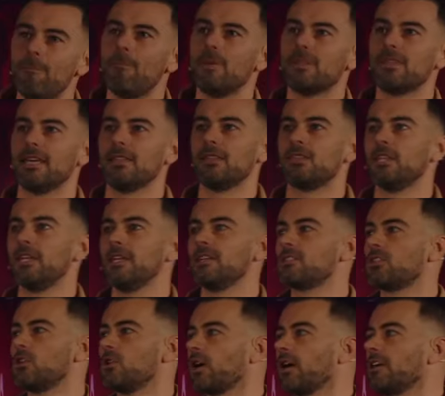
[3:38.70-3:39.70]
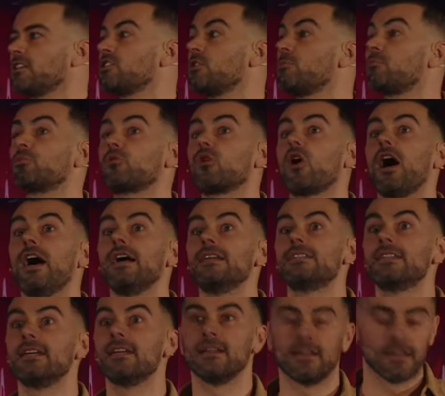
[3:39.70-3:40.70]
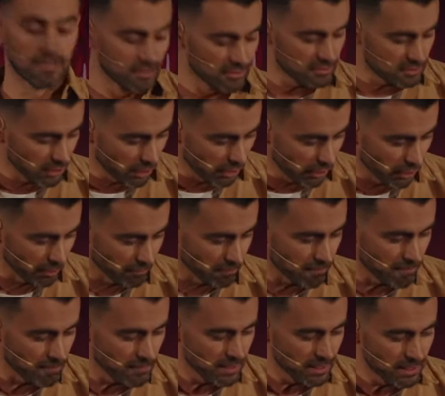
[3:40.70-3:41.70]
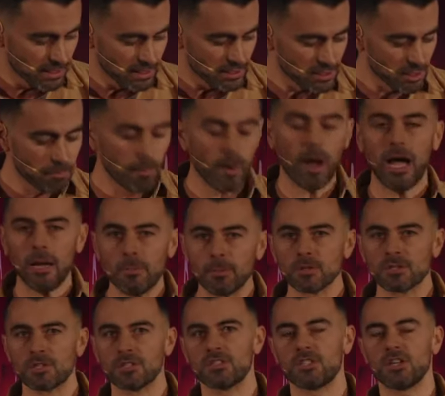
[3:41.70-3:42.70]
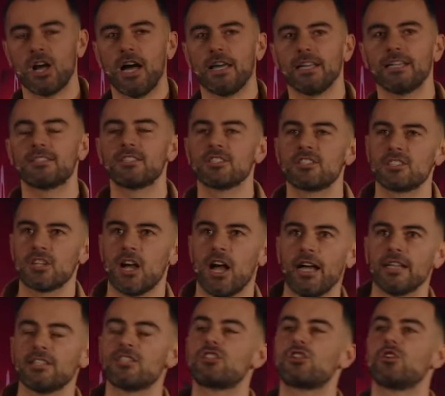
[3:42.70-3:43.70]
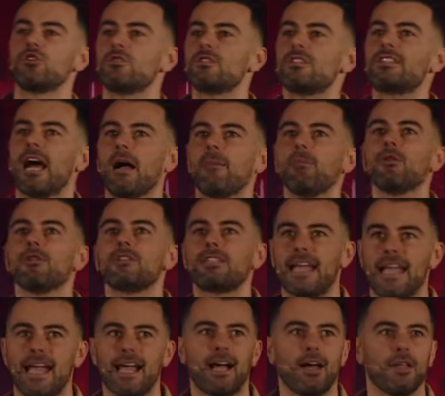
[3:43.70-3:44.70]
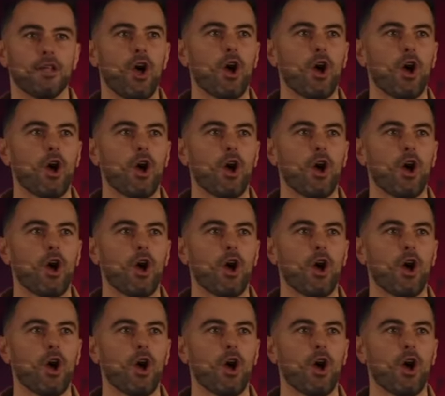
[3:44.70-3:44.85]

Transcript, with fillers: but then things took a surprising turn. The Bible Society decides to double down